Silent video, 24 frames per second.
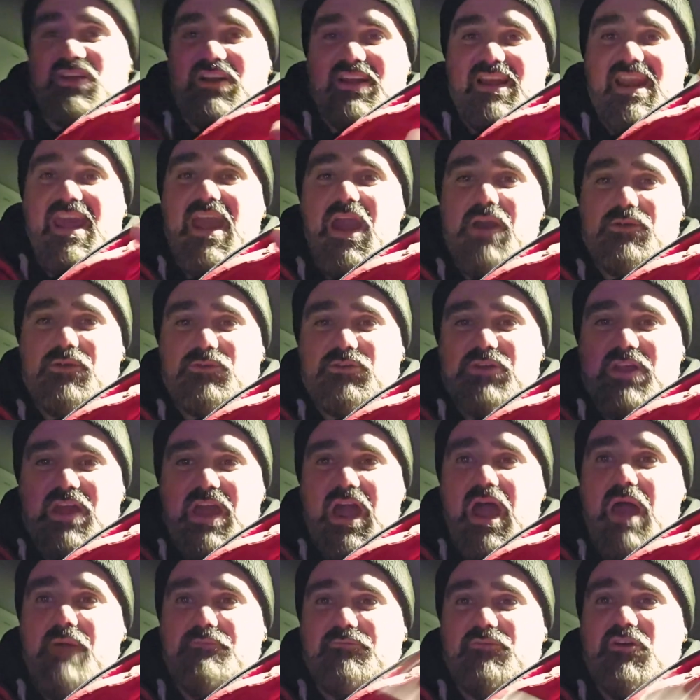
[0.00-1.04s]
cloud lit
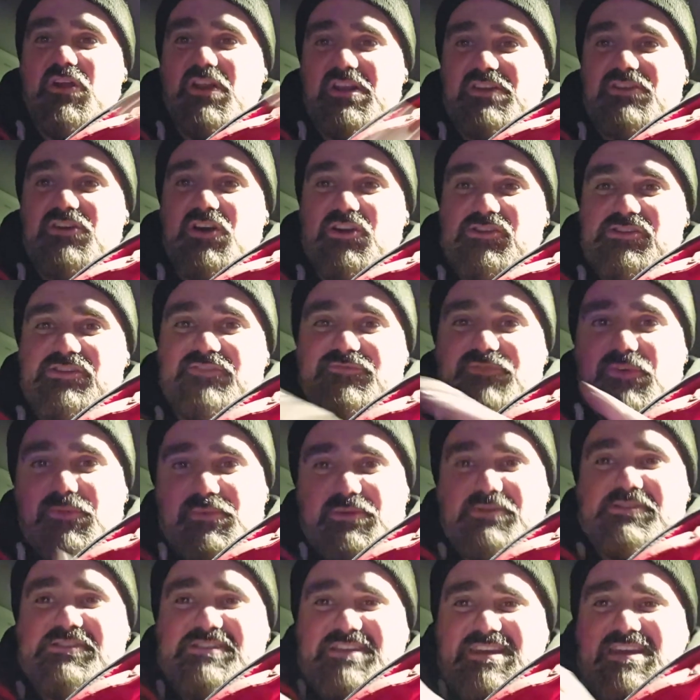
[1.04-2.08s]
up really nicely from
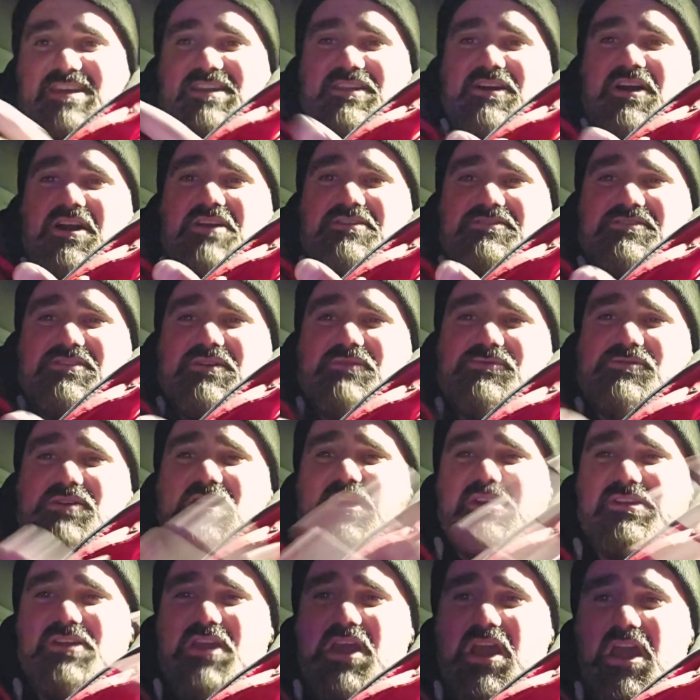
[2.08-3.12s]
the city lights, and I was
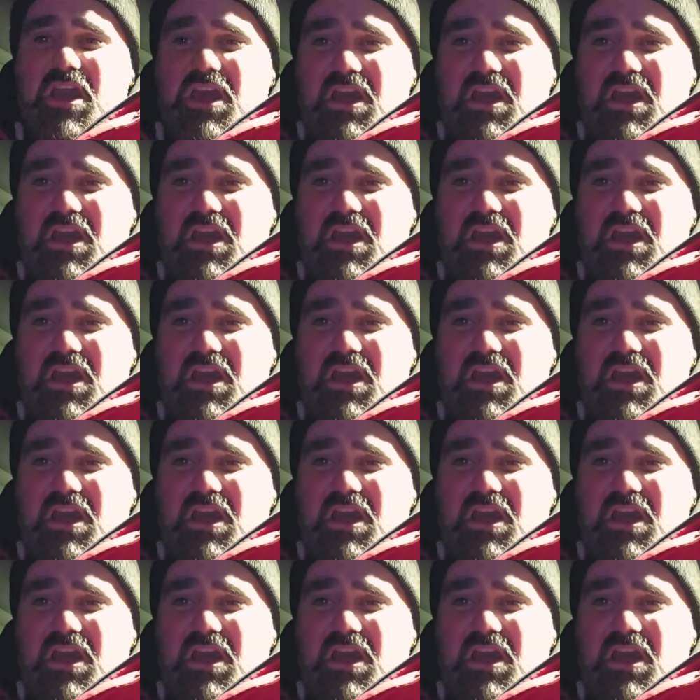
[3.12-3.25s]
like,